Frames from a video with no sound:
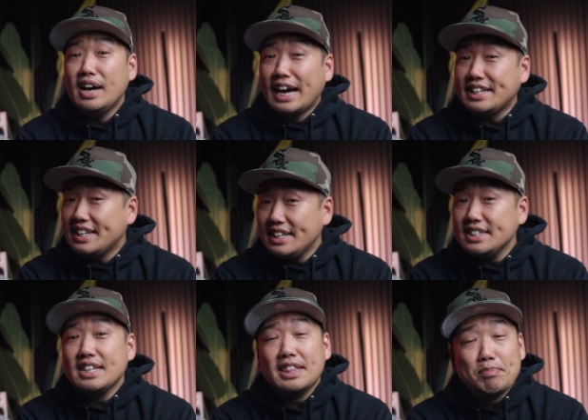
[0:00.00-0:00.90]
I didn't
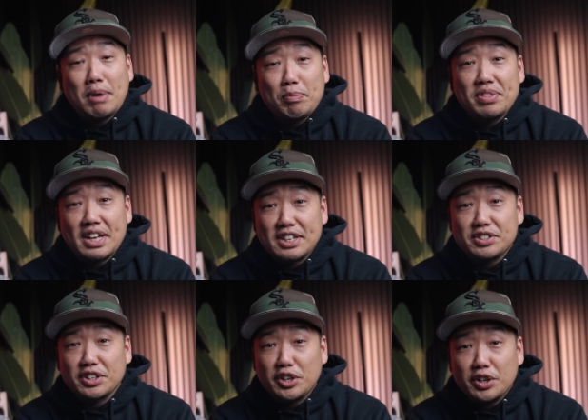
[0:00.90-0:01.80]
set them up with any
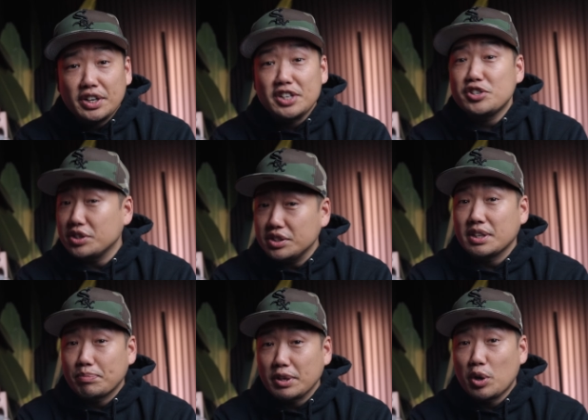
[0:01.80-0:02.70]
security should
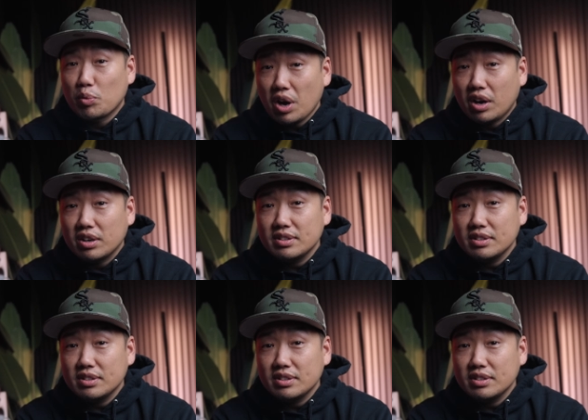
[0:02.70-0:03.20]
something go wrong.